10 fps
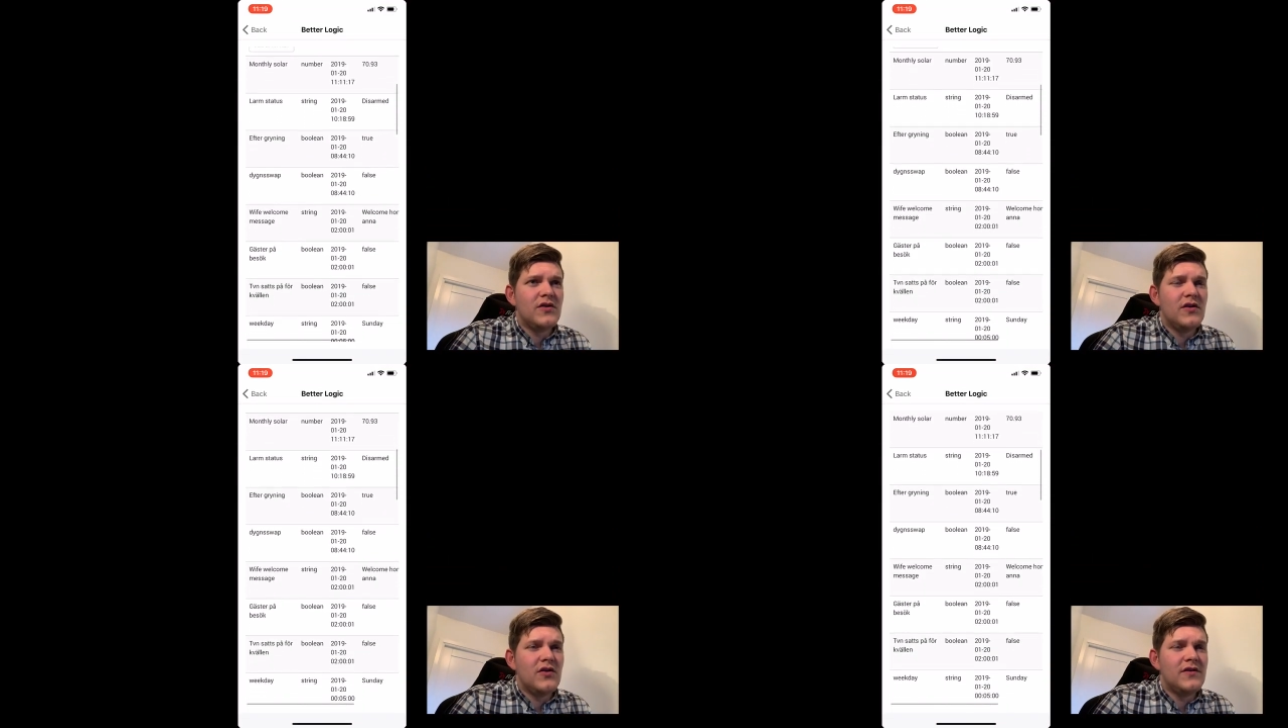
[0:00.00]

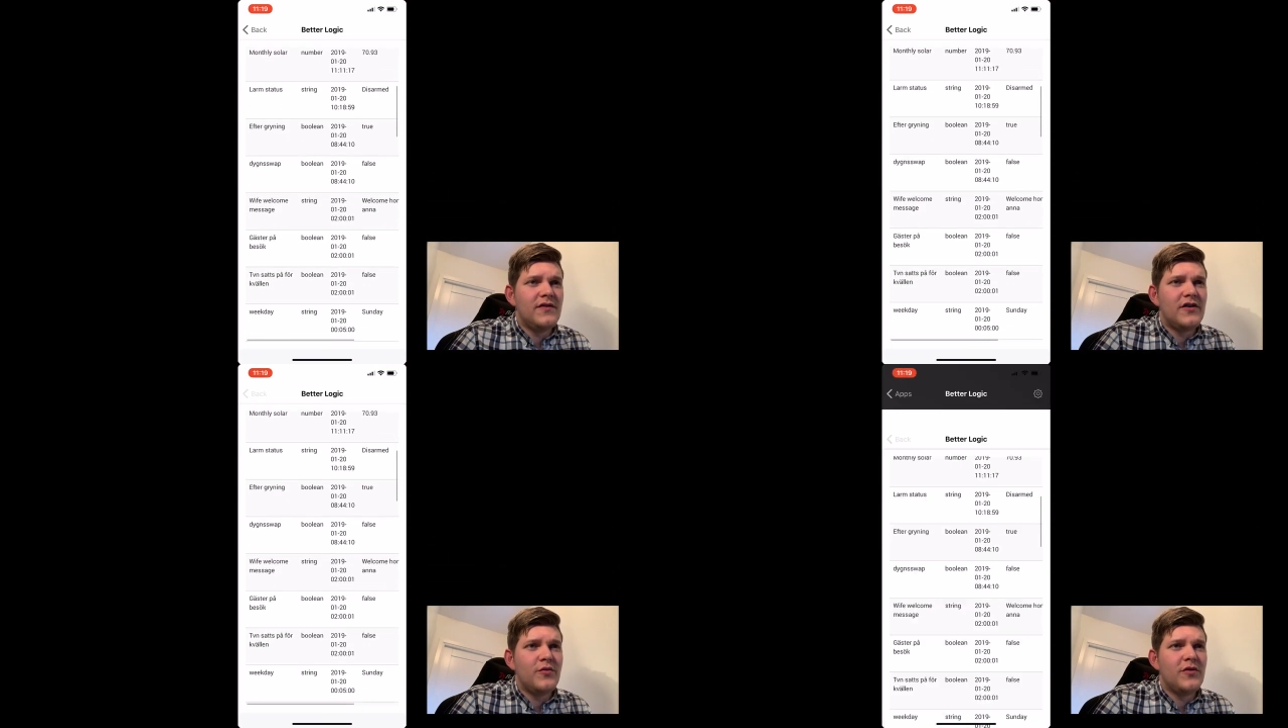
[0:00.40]
all the
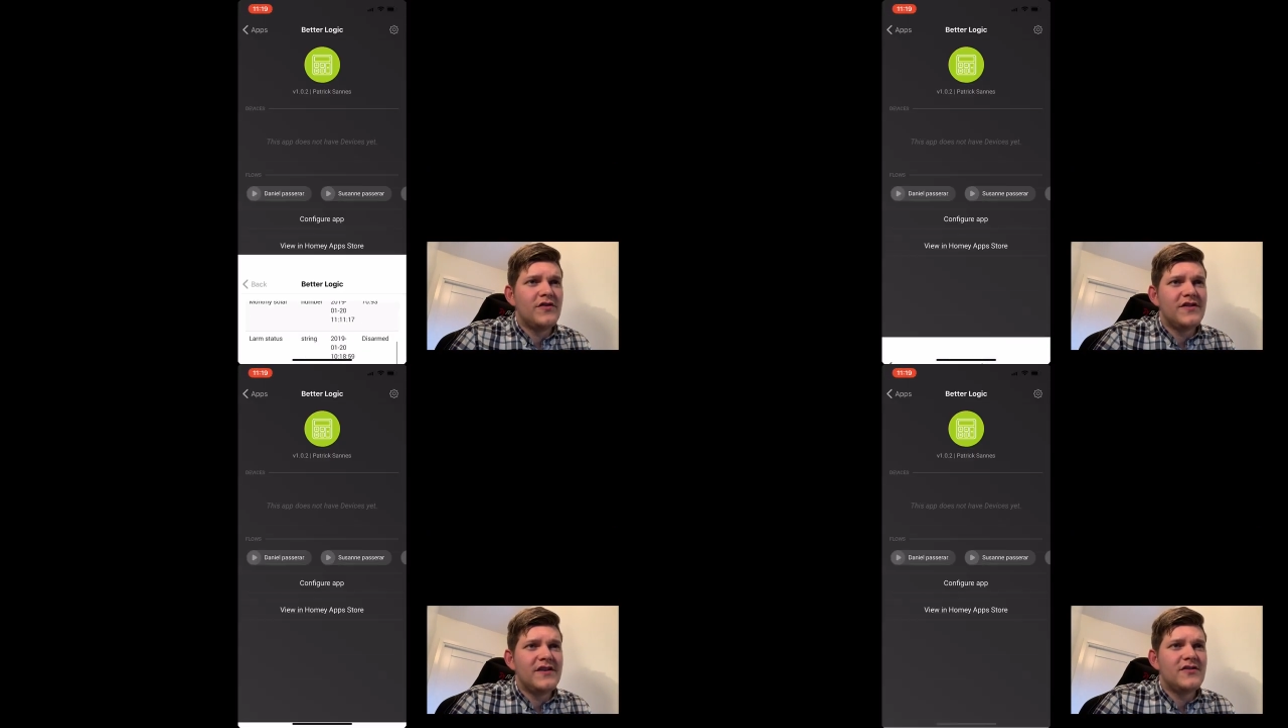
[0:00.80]
variables
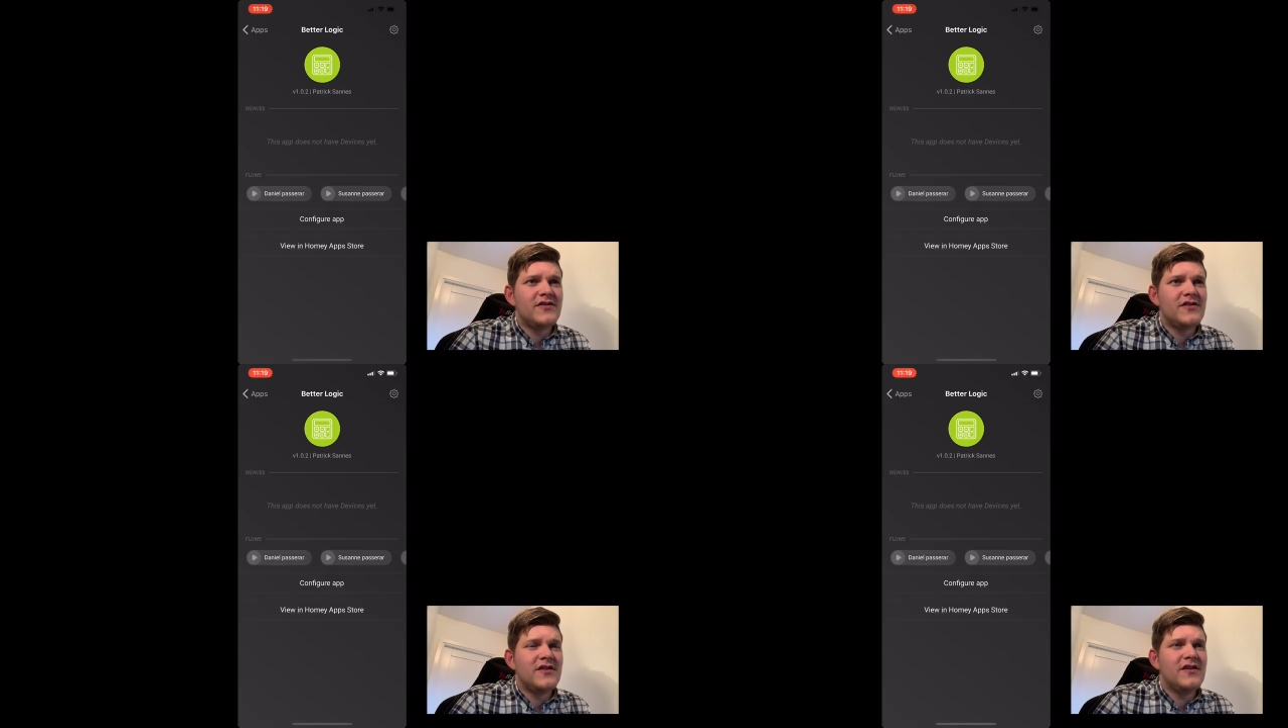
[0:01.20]
here
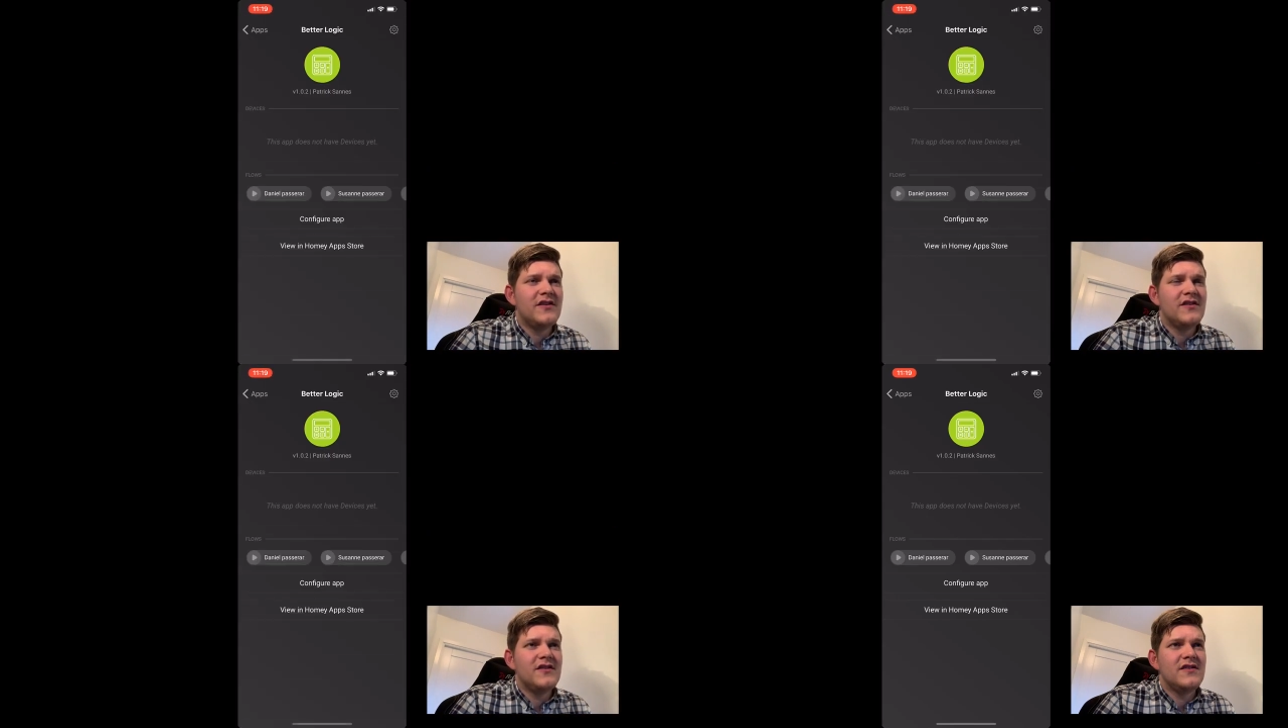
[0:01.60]

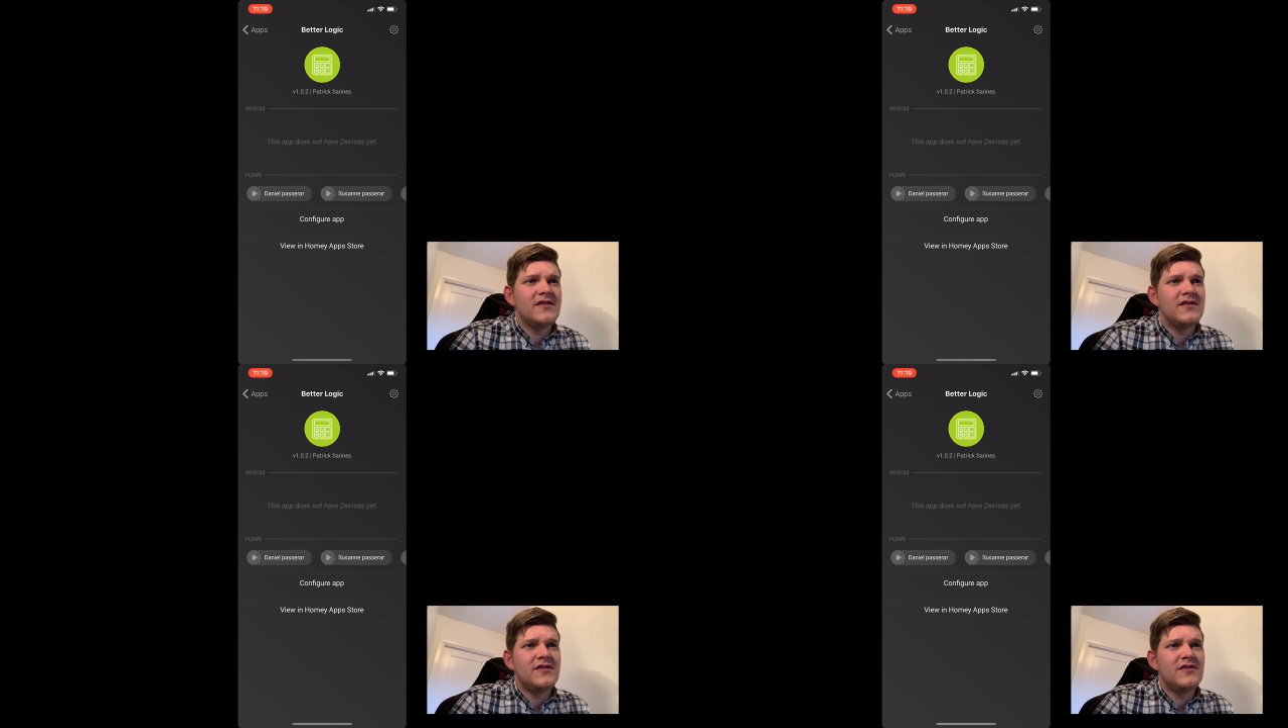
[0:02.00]

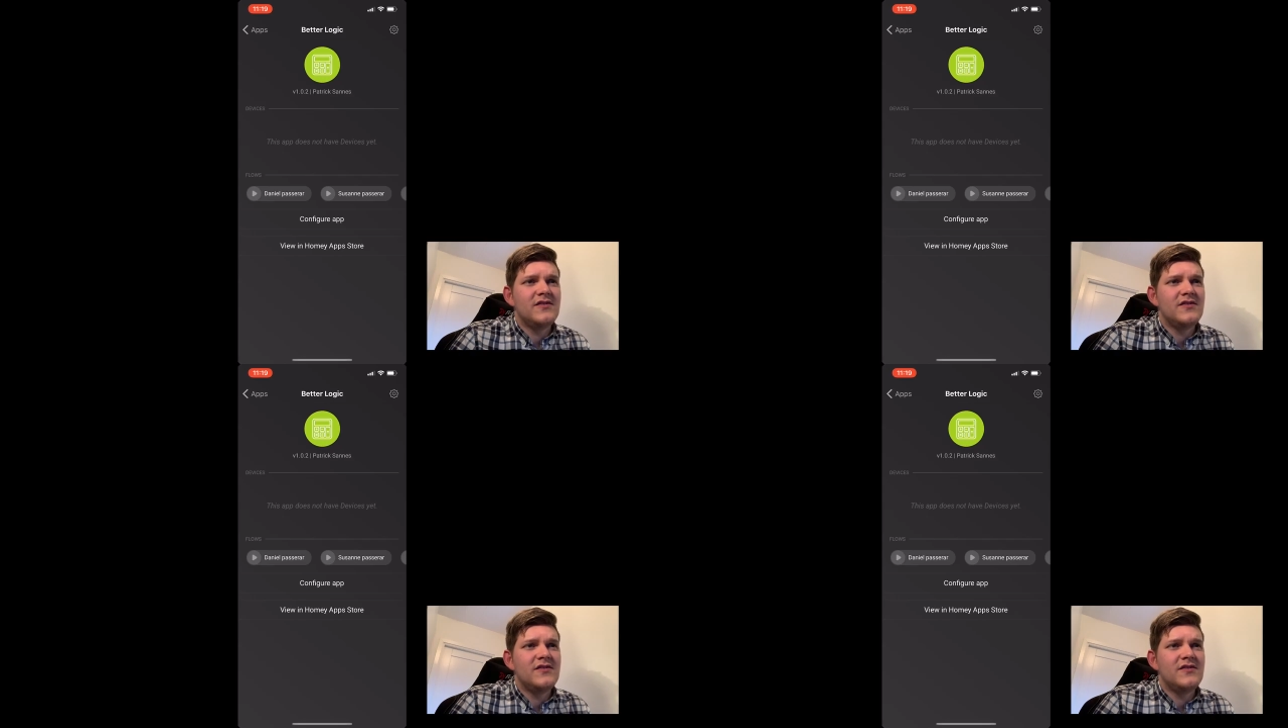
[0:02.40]
that